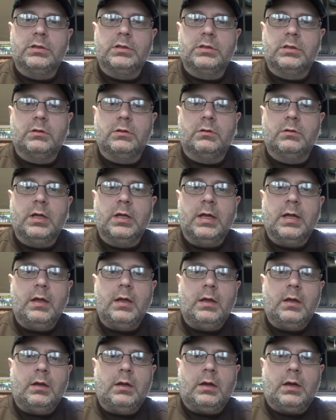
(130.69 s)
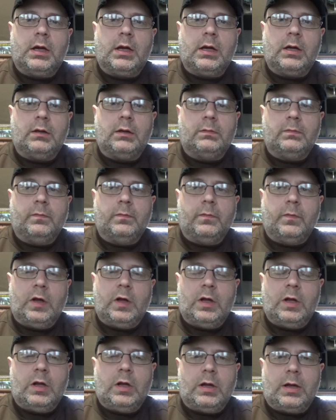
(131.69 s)
So I
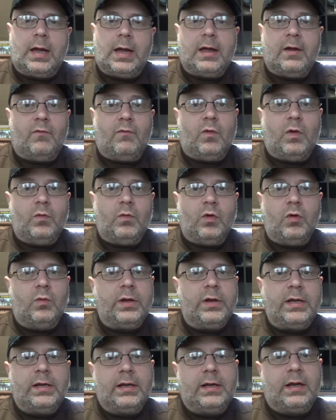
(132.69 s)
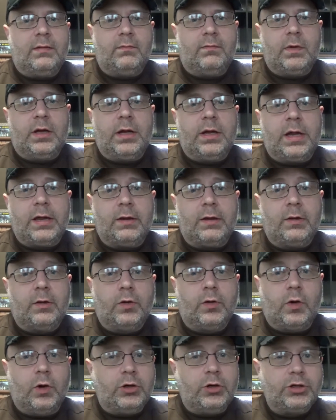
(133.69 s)
have one more week at my
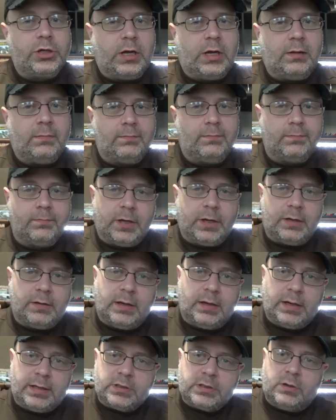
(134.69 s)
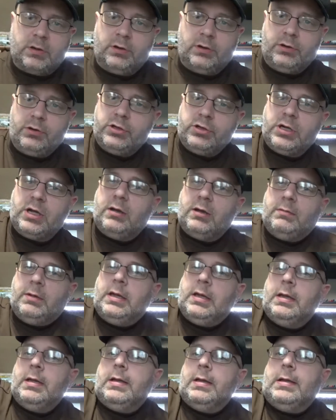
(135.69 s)
current job, and then I start a new job.
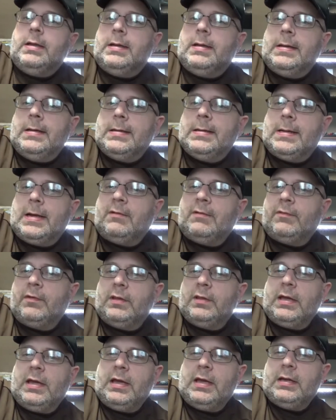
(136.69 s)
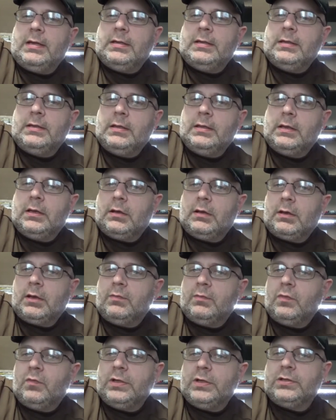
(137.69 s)
After that, a
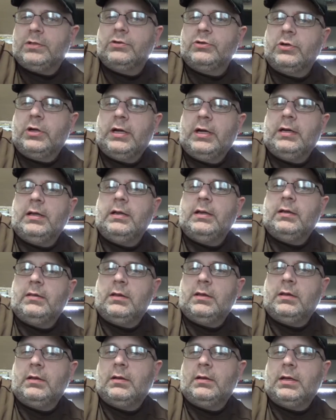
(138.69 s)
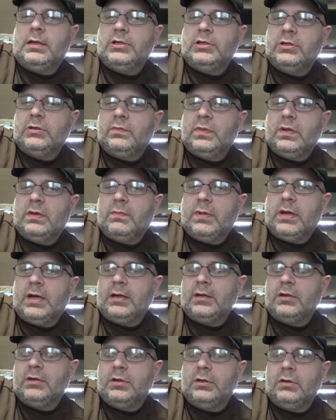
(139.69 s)
couple weeks of training, and then I should be
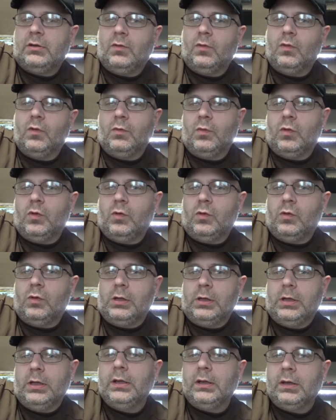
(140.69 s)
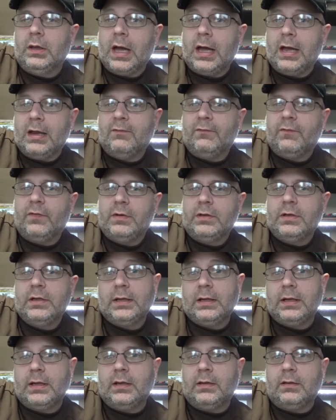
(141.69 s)
back to normal life
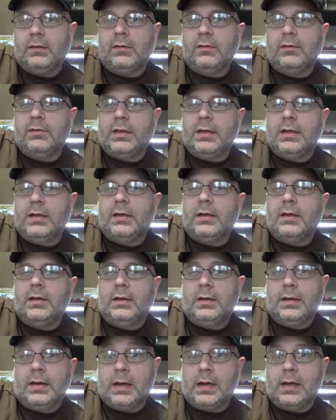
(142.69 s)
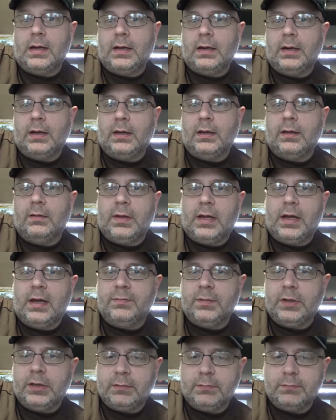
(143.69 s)
again. Thank God, I am
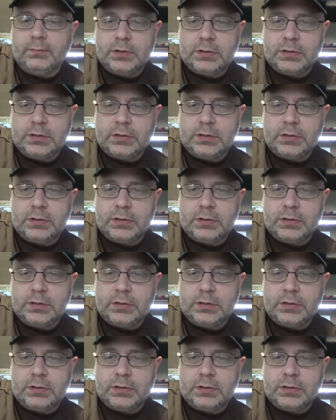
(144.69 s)
happy.